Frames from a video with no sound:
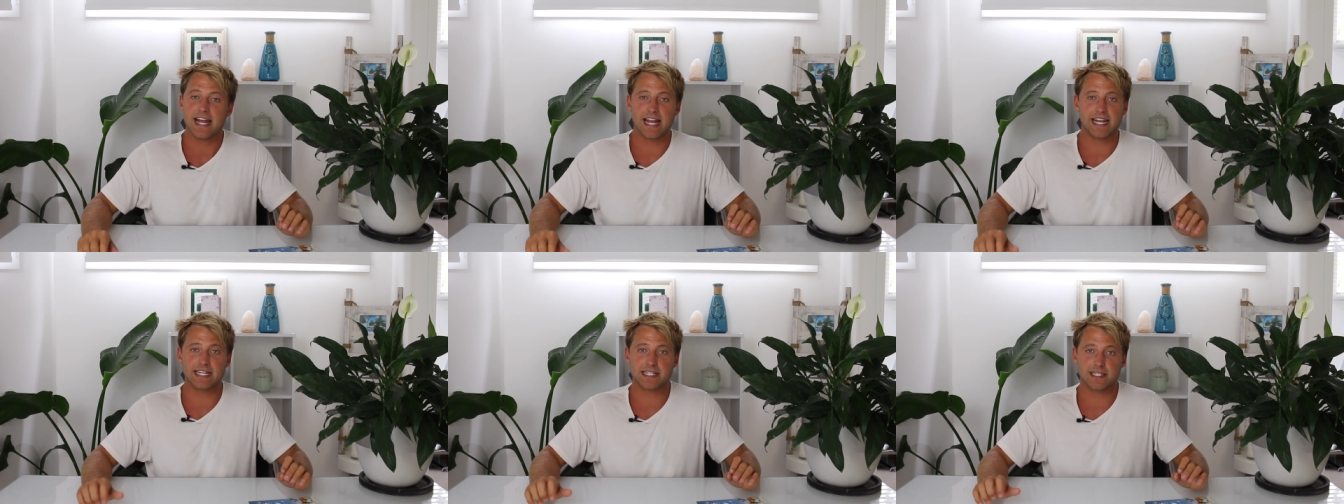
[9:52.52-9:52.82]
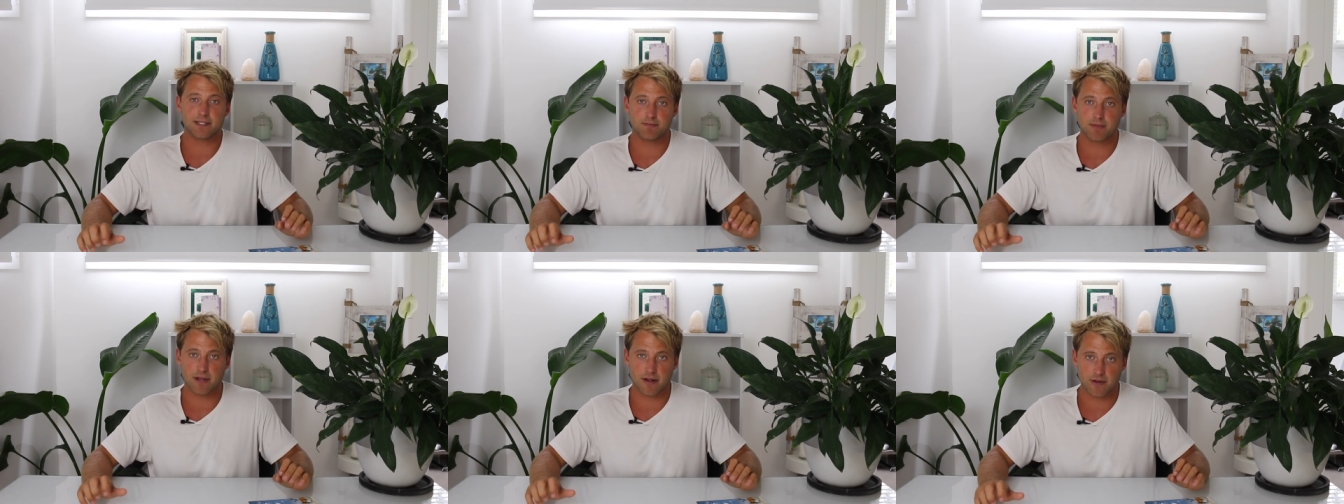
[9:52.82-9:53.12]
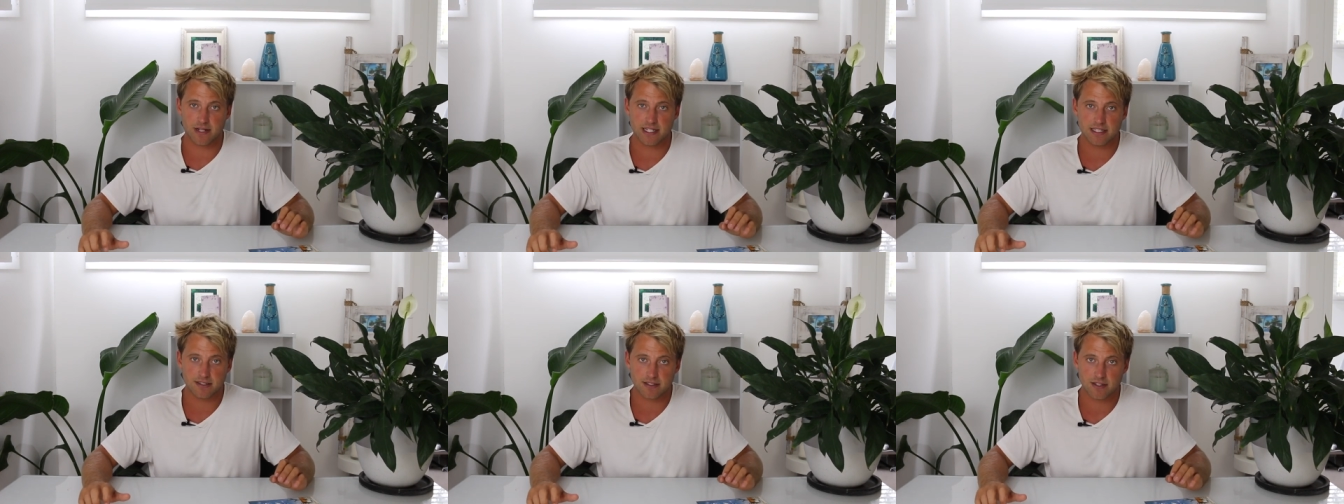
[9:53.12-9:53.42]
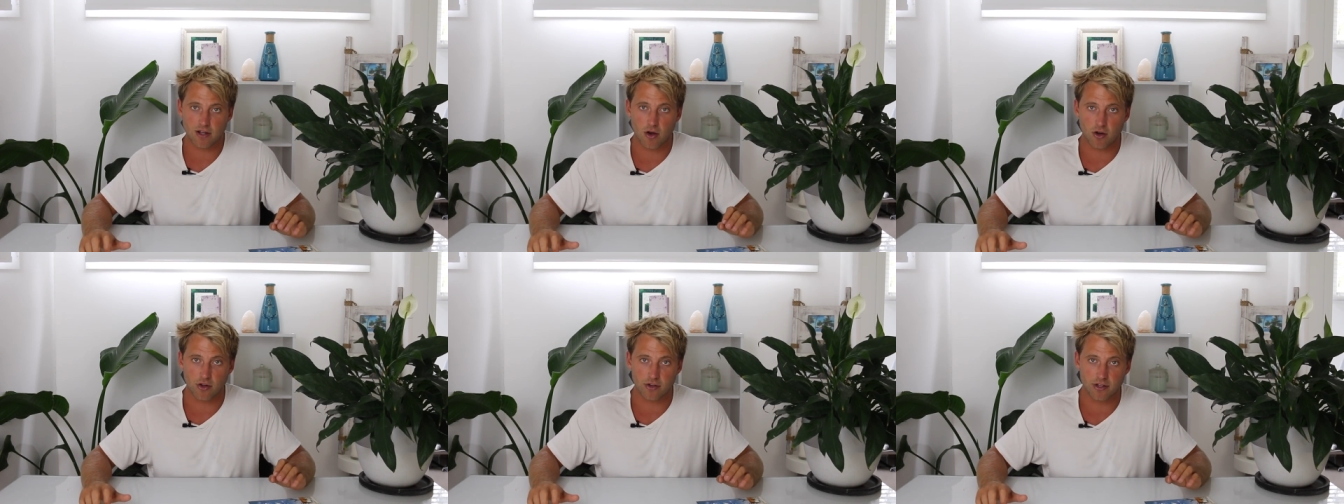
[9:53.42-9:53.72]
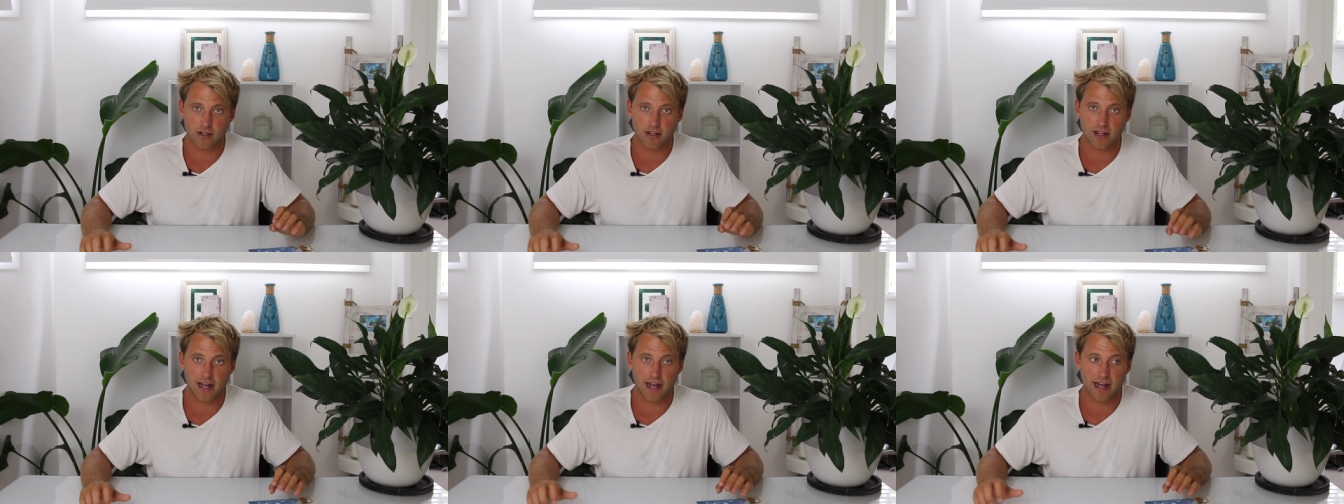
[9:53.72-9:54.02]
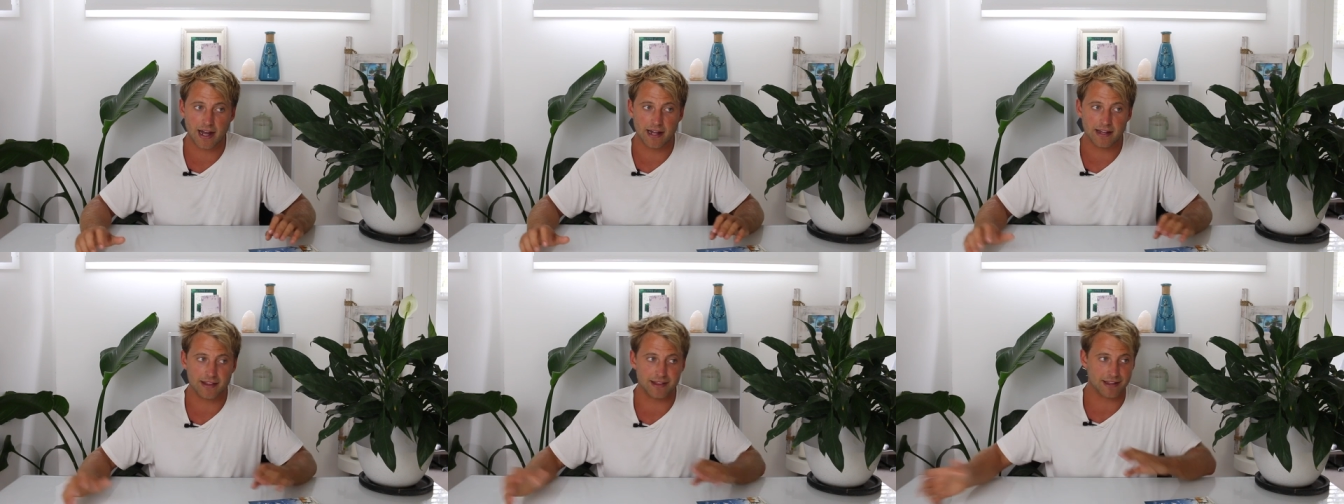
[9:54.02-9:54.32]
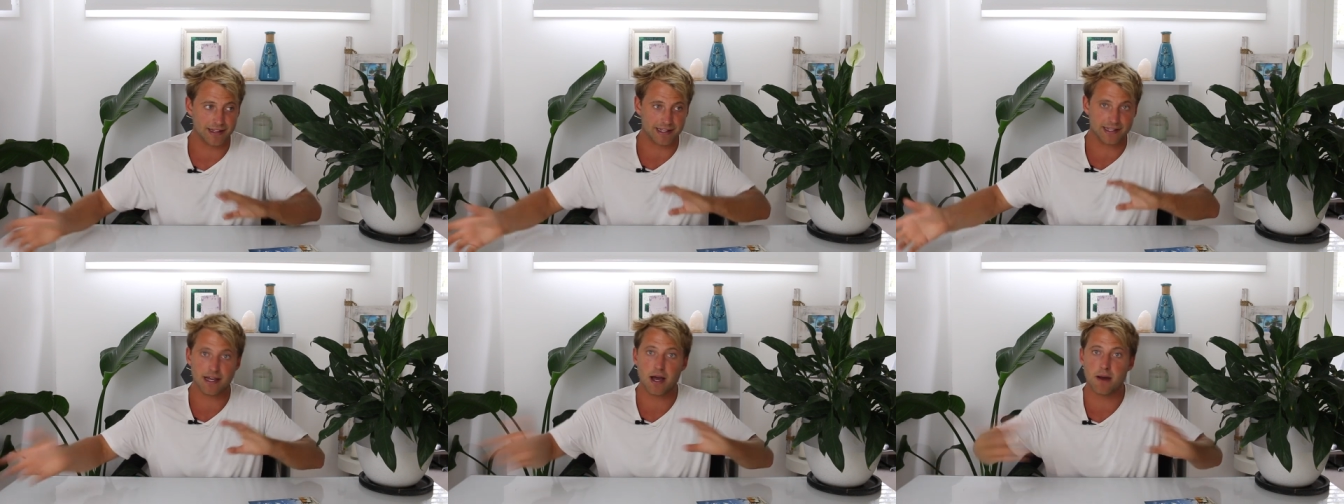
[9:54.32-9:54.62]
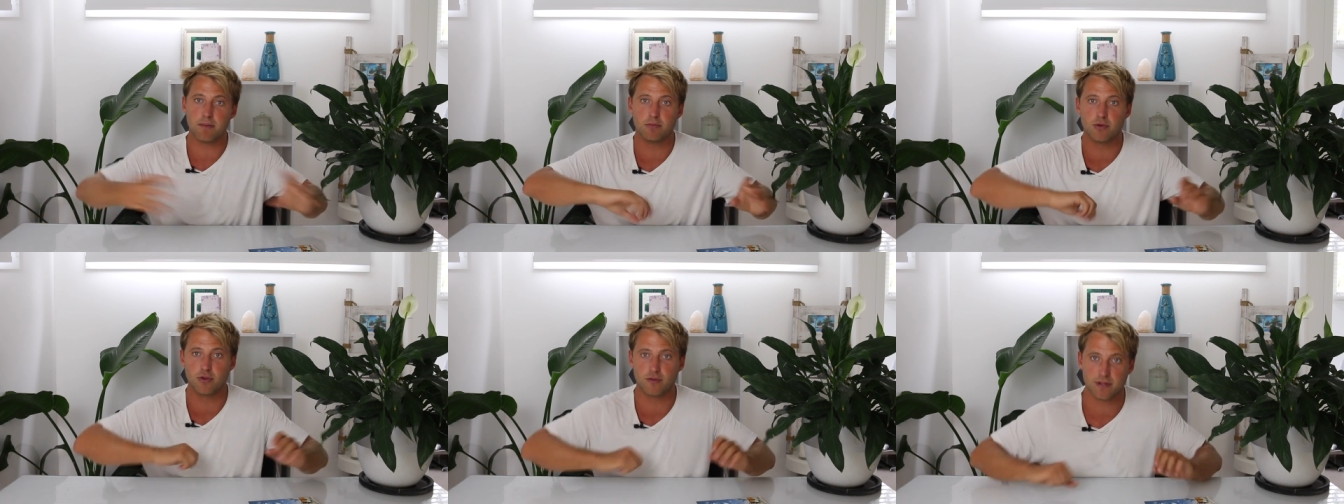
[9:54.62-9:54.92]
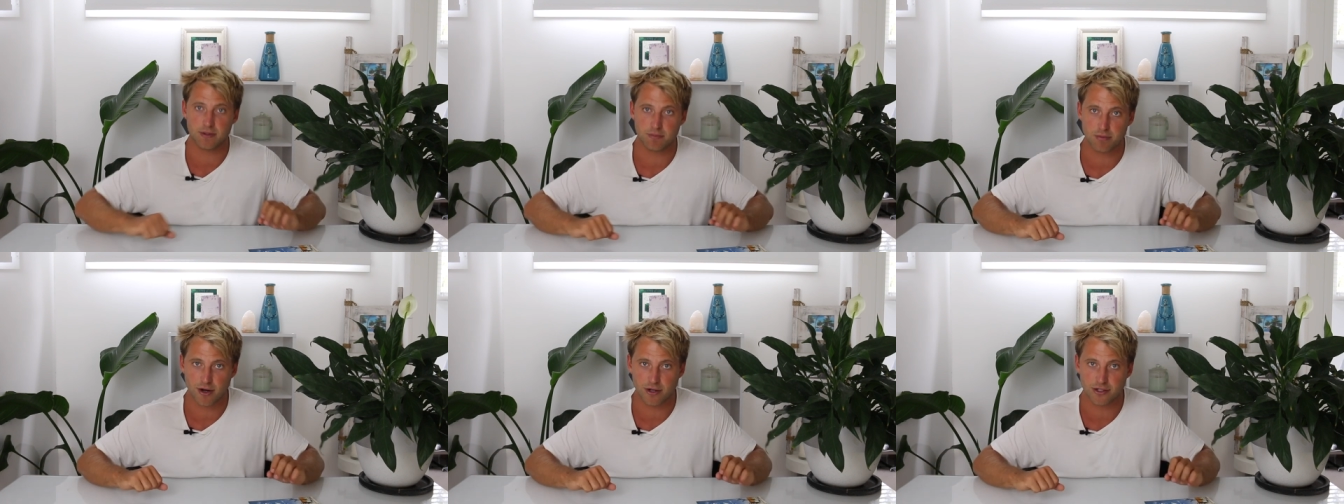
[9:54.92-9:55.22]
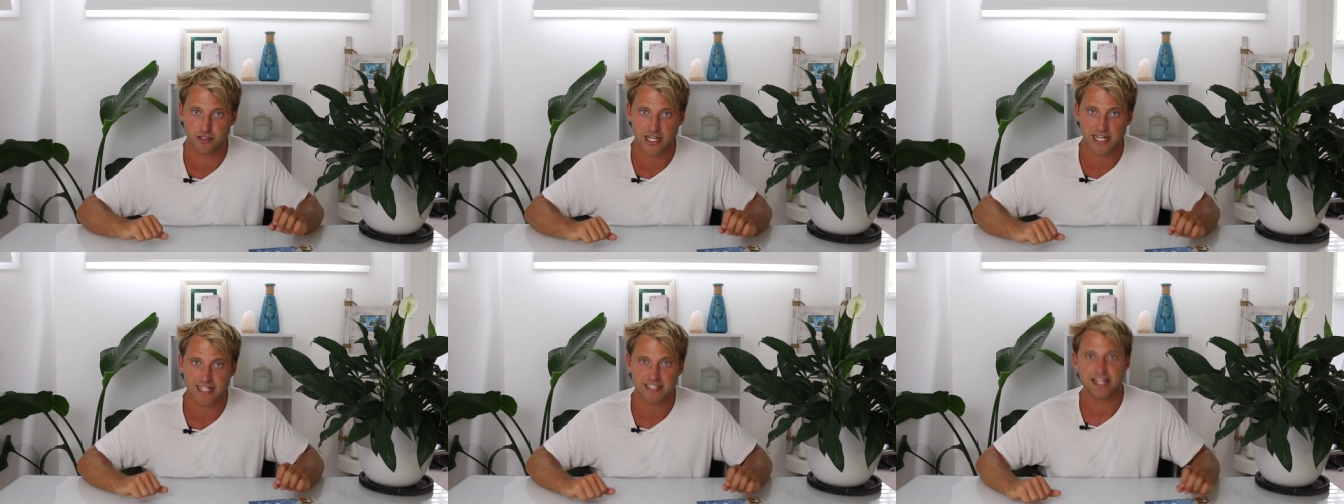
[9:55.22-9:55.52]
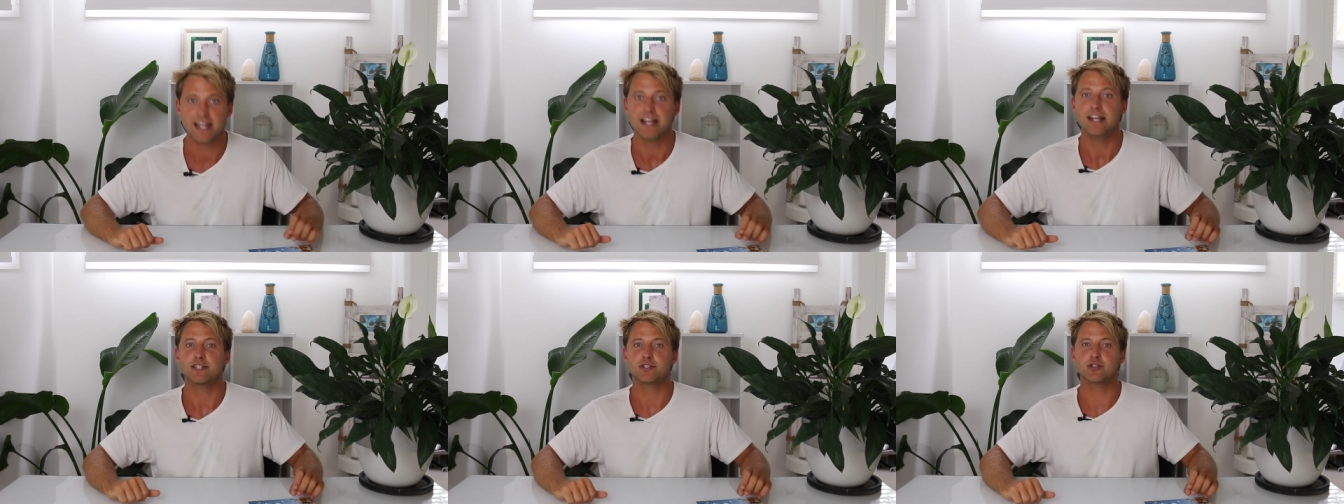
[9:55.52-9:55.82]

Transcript: and experience on uh, the Gut Movie project